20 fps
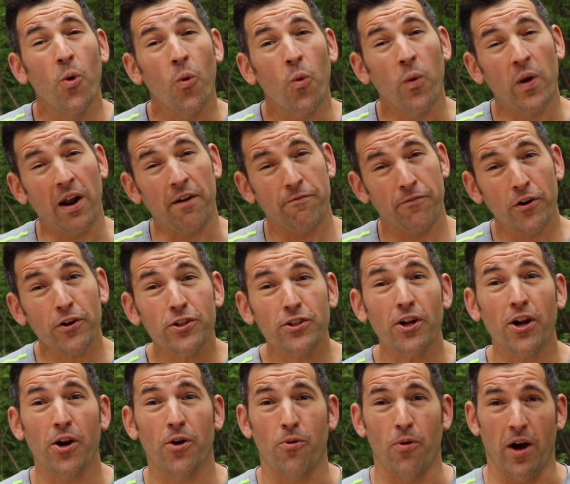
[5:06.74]
When I first
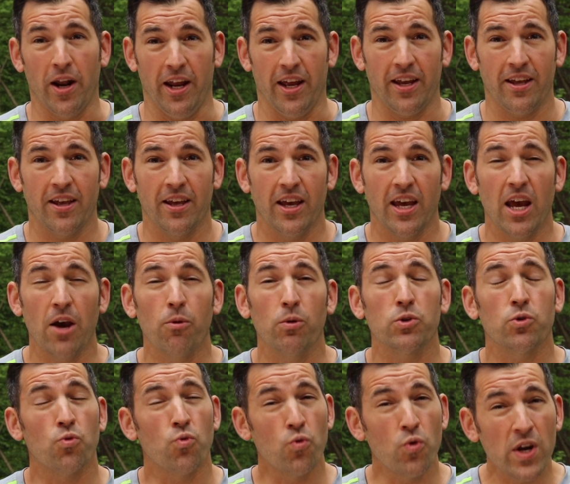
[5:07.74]
started running, it
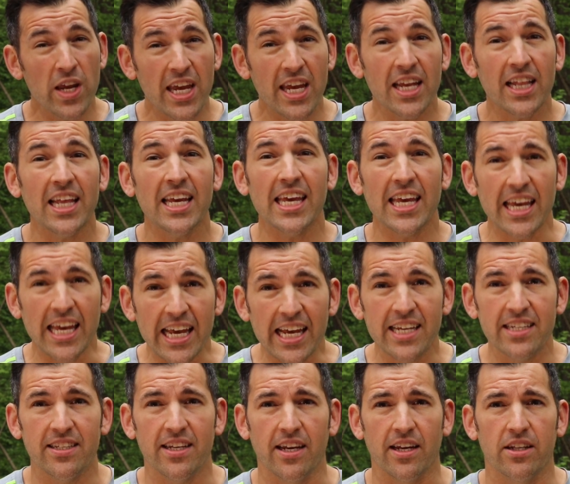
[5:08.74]
was really
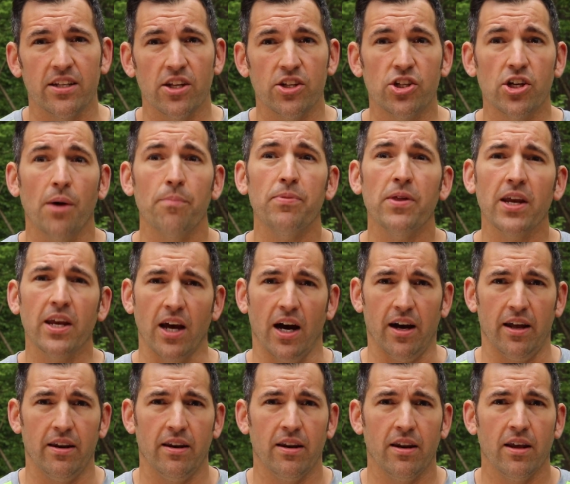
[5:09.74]
easy to jump the
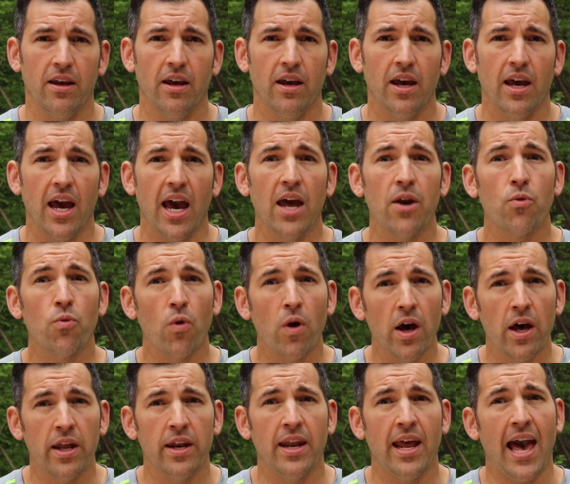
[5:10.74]
gun and
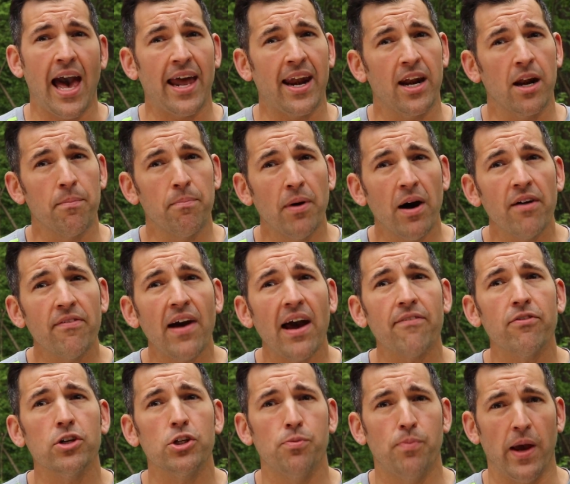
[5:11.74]
run at an above
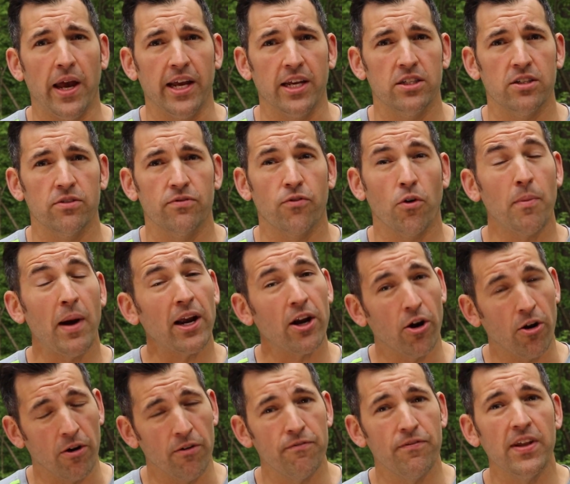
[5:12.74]
average pace for my
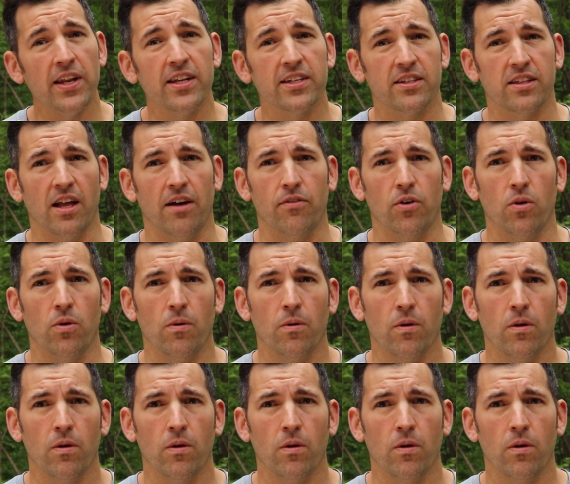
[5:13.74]
current fitness level.